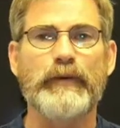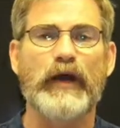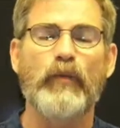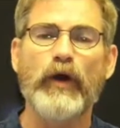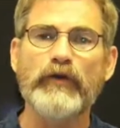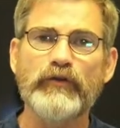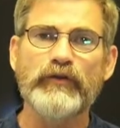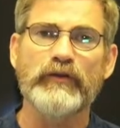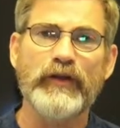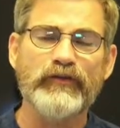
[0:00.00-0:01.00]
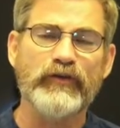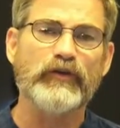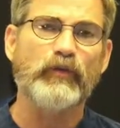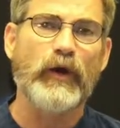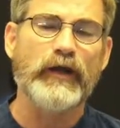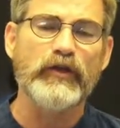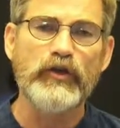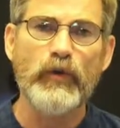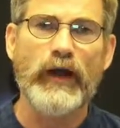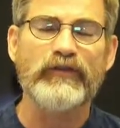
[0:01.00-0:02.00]
but I want you to listen to what a
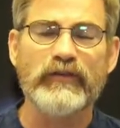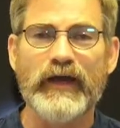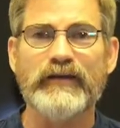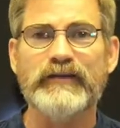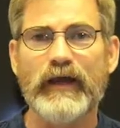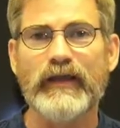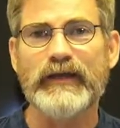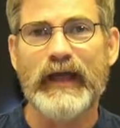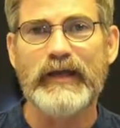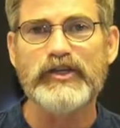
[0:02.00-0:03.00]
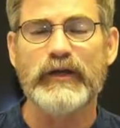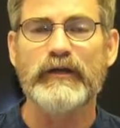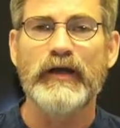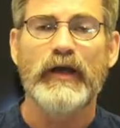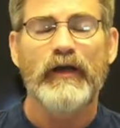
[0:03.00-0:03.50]
U.S.-led delegation